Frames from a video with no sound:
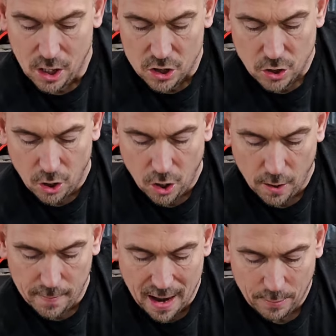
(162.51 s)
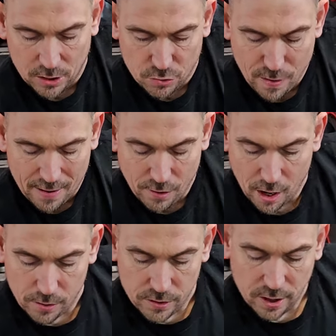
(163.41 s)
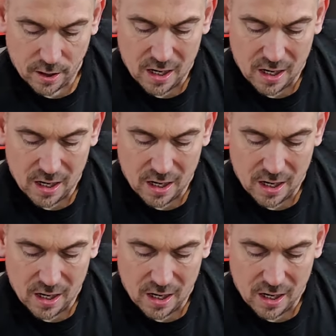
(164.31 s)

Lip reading: So I would just wrap around,